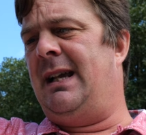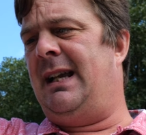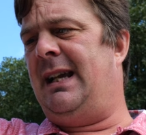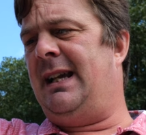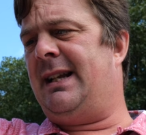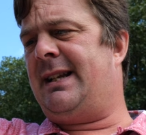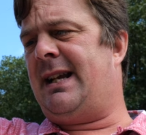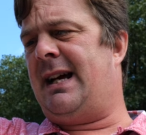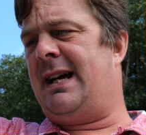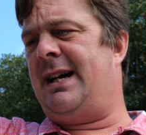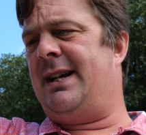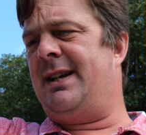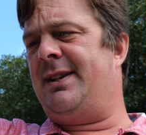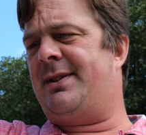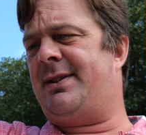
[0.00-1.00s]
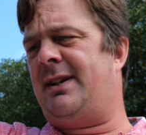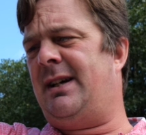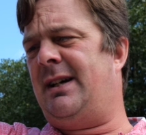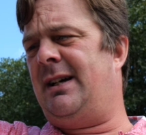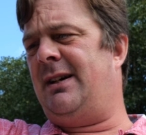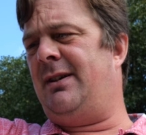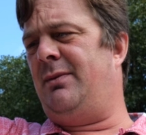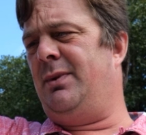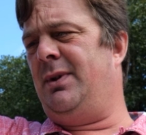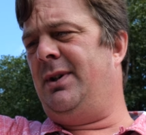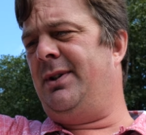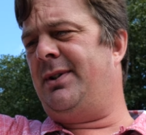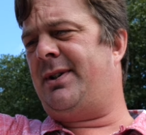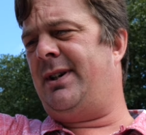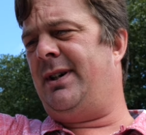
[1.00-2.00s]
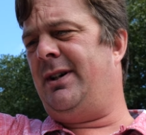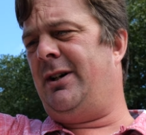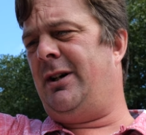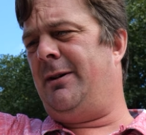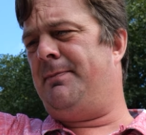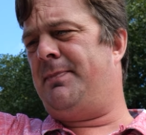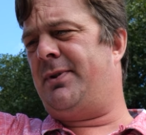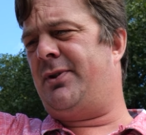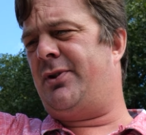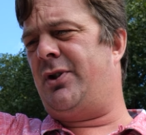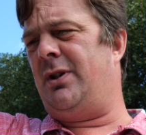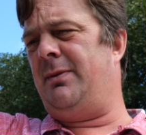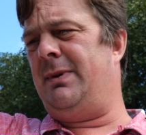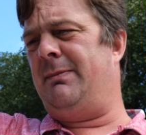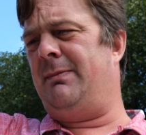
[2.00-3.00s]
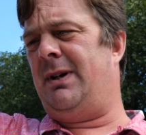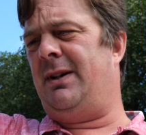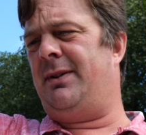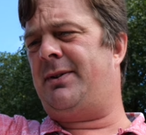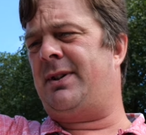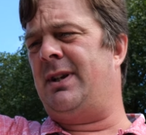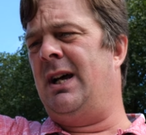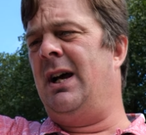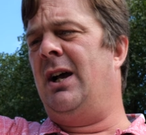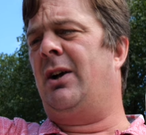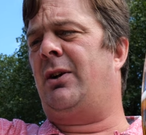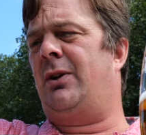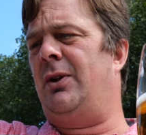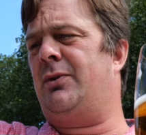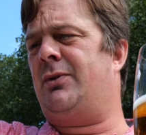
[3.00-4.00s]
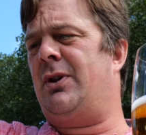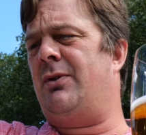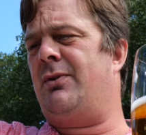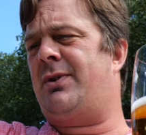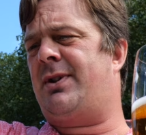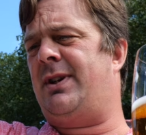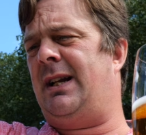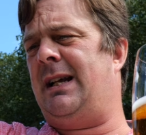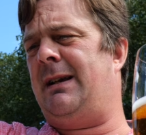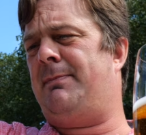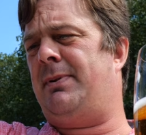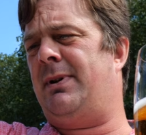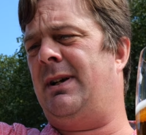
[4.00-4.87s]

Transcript: It has water, hops, German malts, glucose syrup.